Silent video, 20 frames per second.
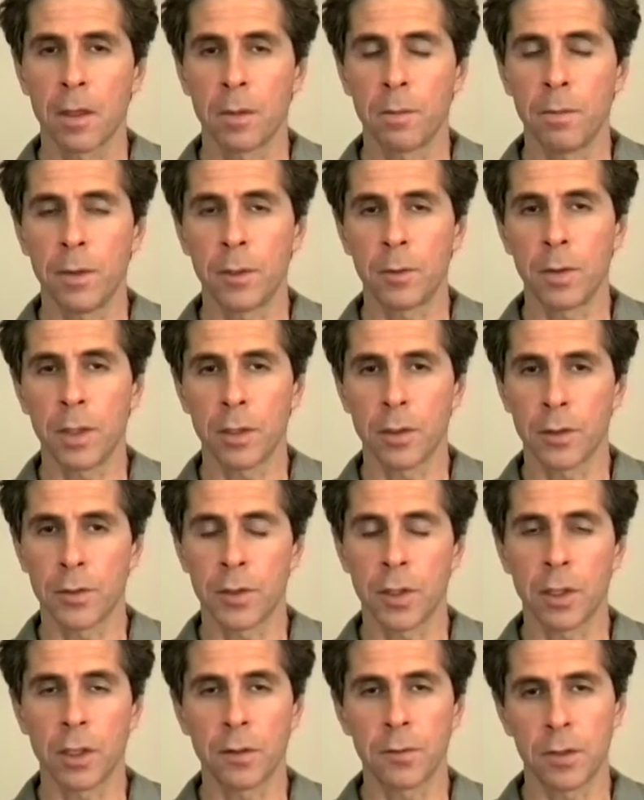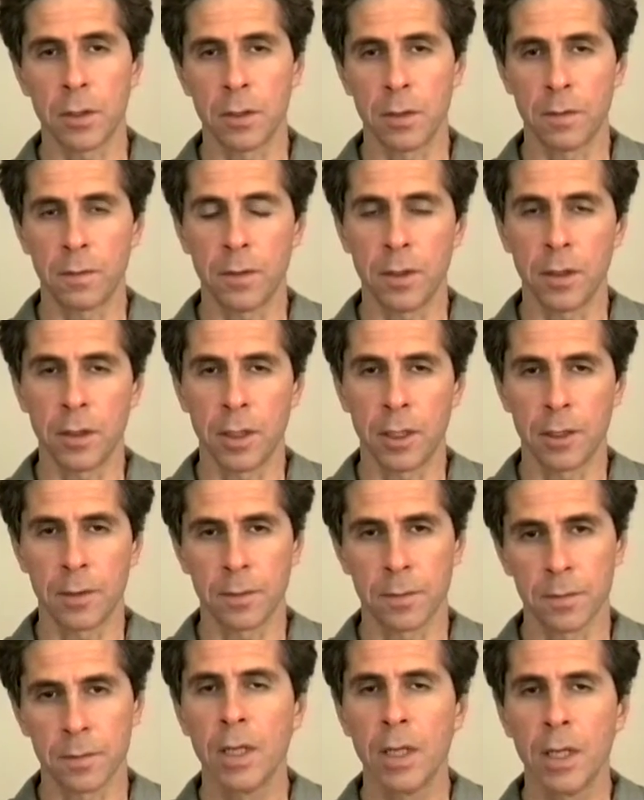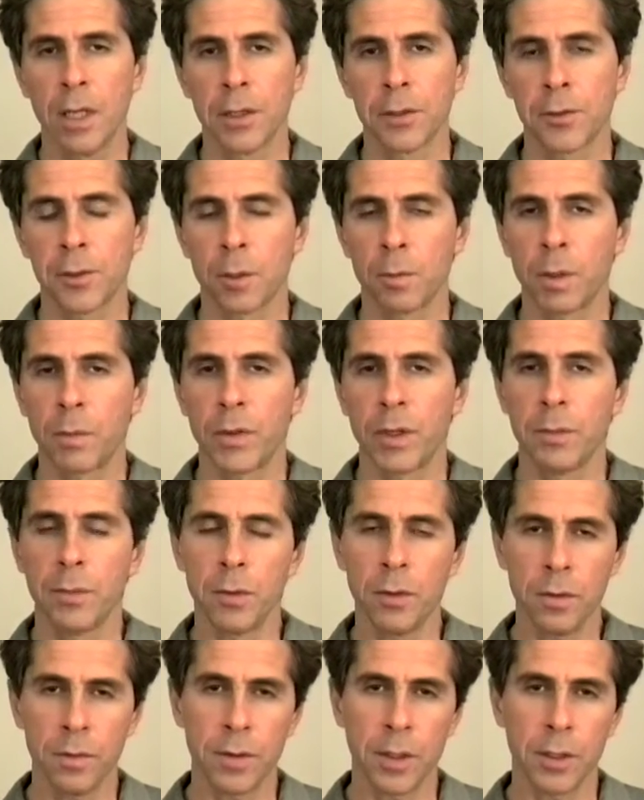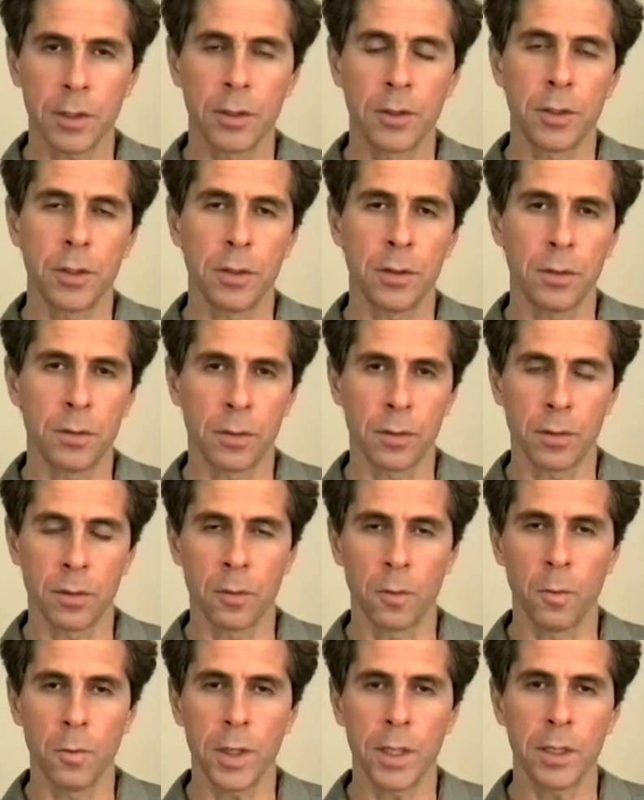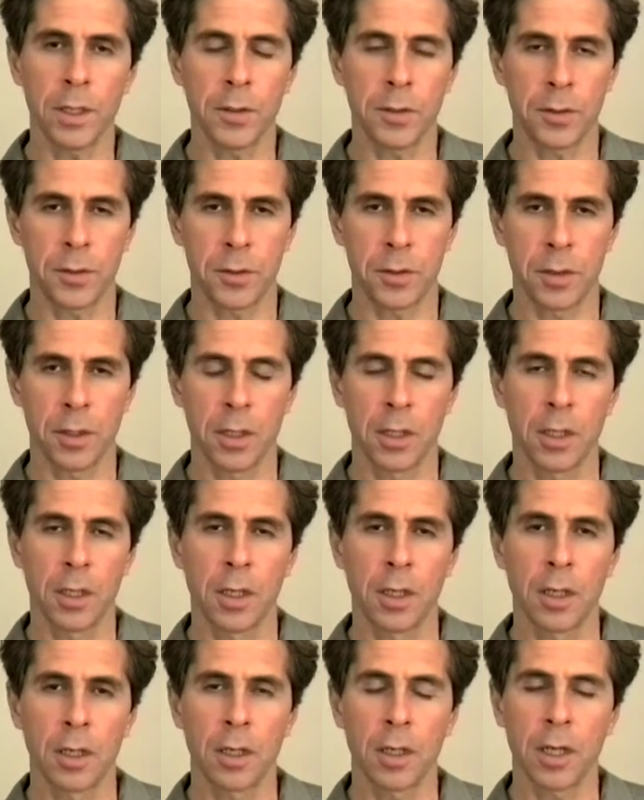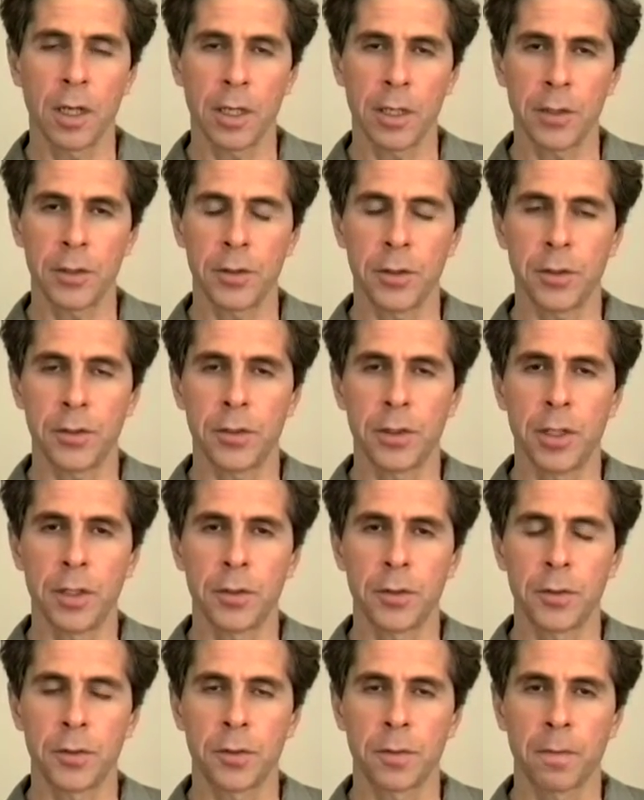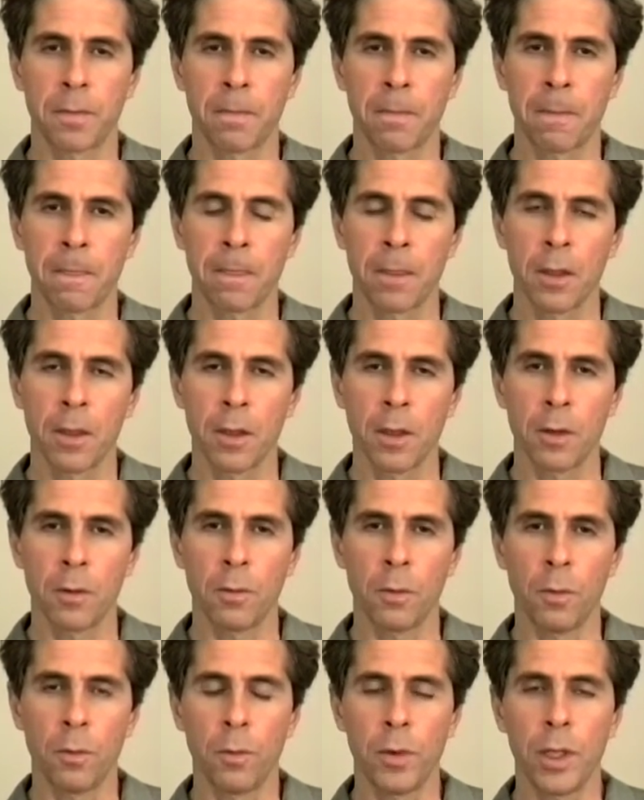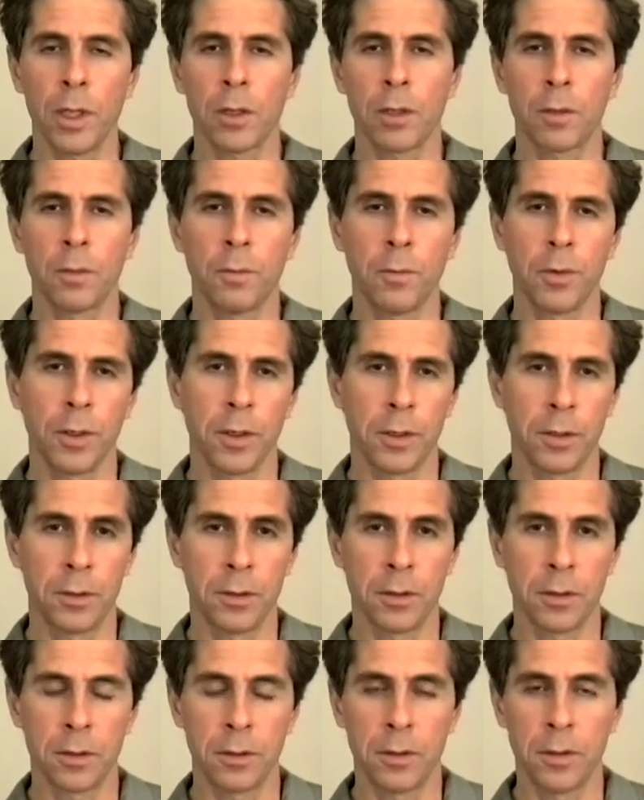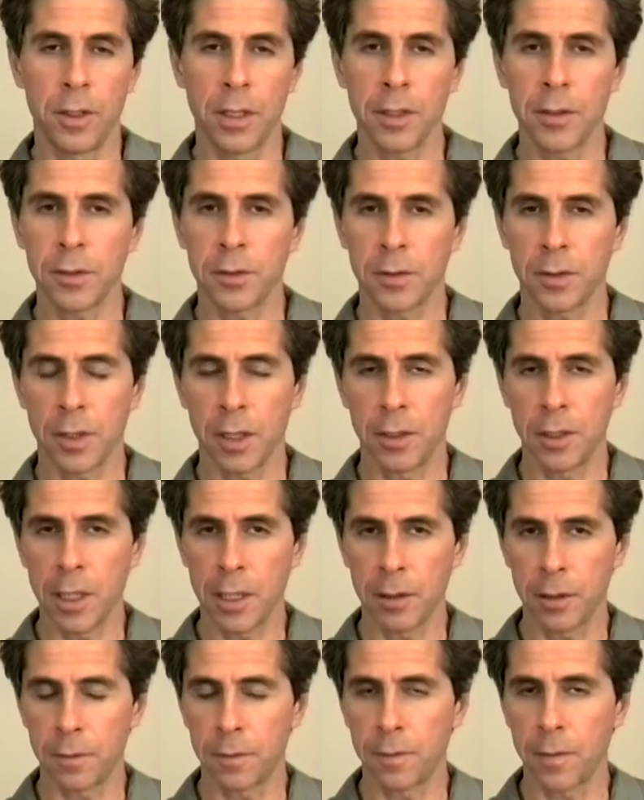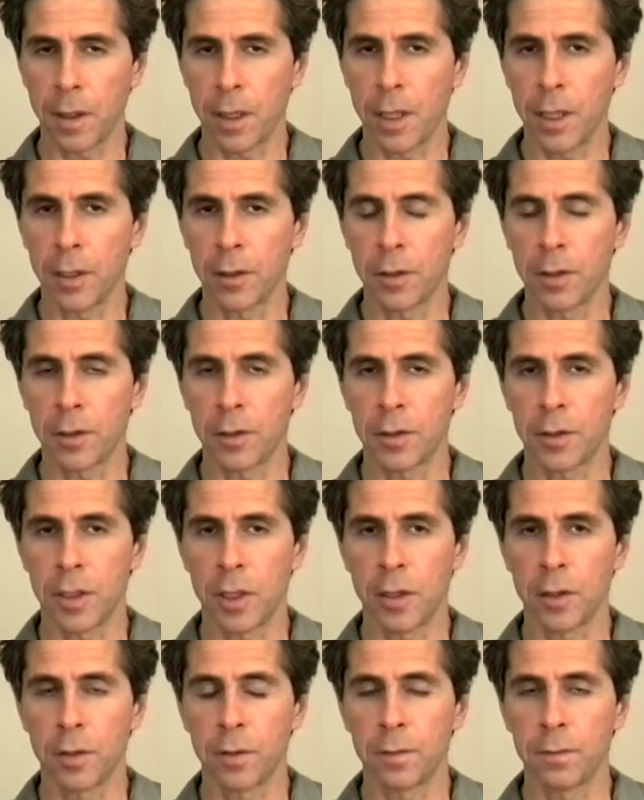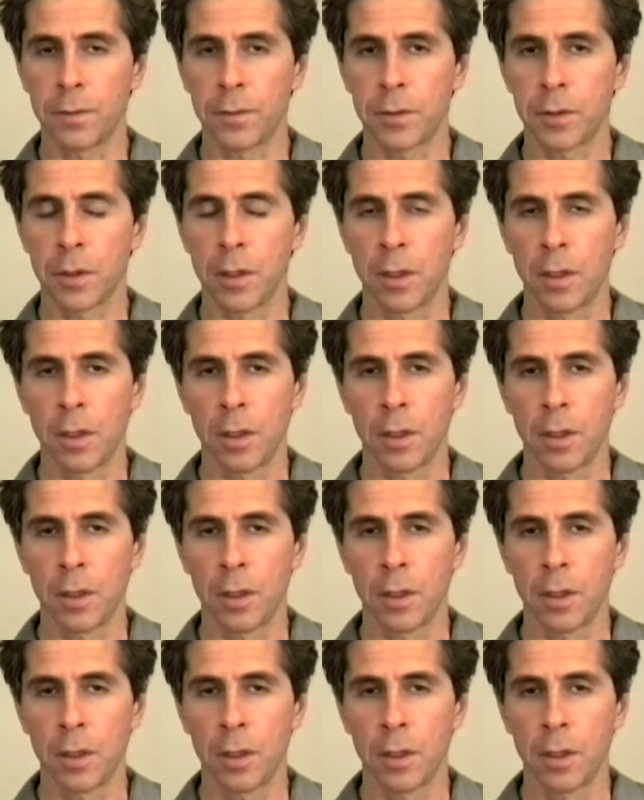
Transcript: between ourselves and the feeling. So when we move into the witness consciousness, we're disidentifying ourselves